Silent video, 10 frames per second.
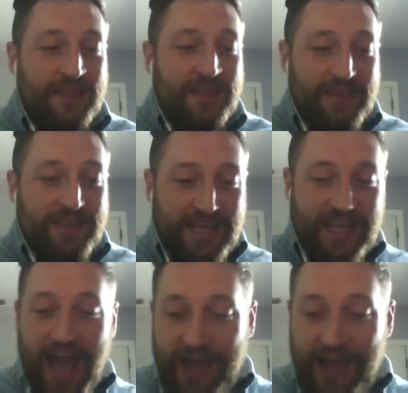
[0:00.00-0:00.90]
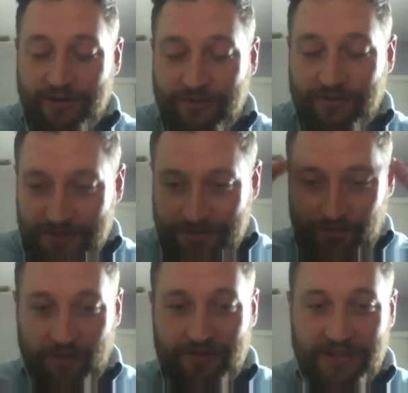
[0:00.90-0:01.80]
the guy who was
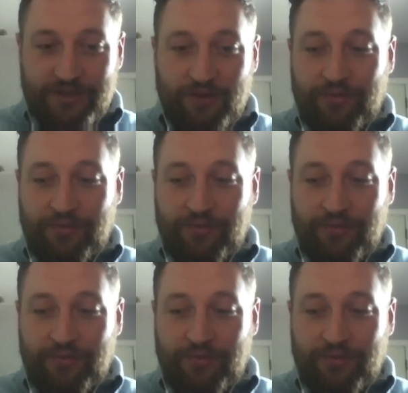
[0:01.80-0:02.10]
birthing this whole